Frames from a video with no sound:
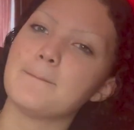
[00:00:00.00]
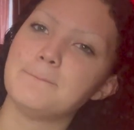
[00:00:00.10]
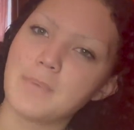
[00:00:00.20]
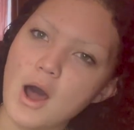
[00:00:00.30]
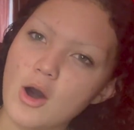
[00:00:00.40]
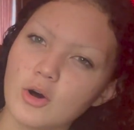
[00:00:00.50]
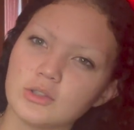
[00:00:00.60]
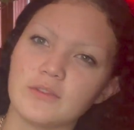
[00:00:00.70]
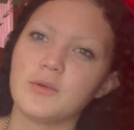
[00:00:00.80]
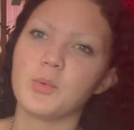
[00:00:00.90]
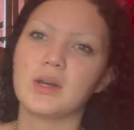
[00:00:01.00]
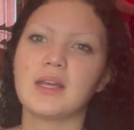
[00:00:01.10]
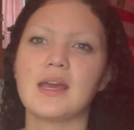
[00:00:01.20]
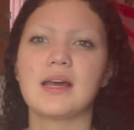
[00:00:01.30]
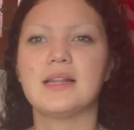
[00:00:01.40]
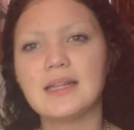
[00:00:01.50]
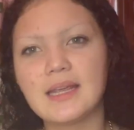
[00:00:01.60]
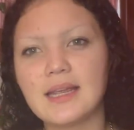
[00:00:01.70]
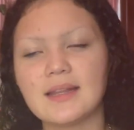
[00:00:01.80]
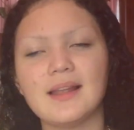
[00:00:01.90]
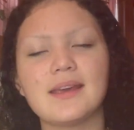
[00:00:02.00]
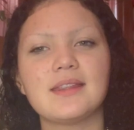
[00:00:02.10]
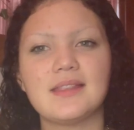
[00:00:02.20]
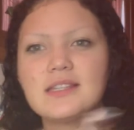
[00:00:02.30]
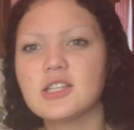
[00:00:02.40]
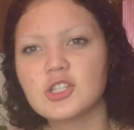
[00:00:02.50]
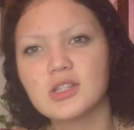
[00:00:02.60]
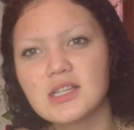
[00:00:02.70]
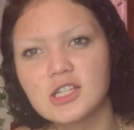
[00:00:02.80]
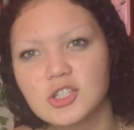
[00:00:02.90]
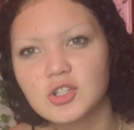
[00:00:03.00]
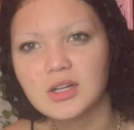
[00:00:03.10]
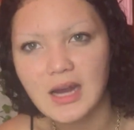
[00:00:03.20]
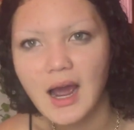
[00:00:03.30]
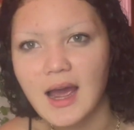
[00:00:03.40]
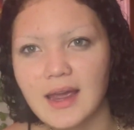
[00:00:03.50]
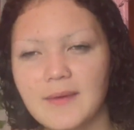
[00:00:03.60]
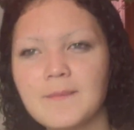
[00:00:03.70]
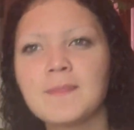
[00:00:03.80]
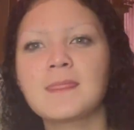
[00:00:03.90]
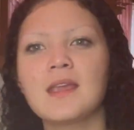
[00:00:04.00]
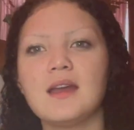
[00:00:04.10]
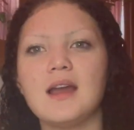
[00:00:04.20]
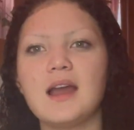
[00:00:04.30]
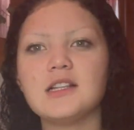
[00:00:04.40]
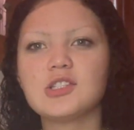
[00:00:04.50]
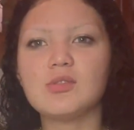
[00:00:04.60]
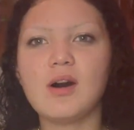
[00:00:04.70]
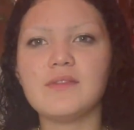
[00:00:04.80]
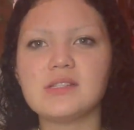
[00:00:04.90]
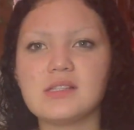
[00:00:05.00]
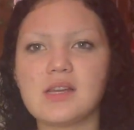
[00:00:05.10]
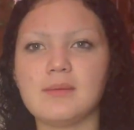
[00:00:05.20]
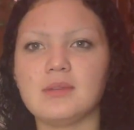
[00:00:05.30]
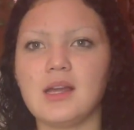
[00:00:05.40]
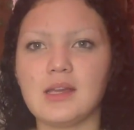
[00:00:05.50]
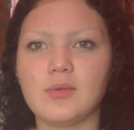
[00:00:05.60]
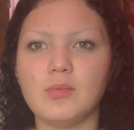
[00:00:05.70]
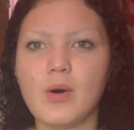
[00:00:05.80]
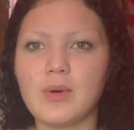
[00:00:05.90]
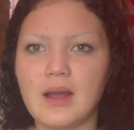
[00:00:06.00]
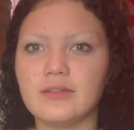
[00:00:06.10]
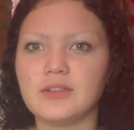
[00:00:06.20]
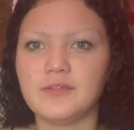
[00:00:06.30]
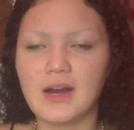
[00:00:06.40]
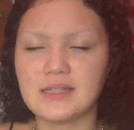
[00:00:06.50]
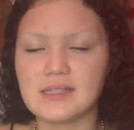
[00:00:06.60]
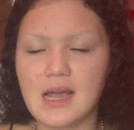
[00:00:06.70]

bald, if you want to get clean, like, this is your guy. And so obviously I'm like, well, we have to find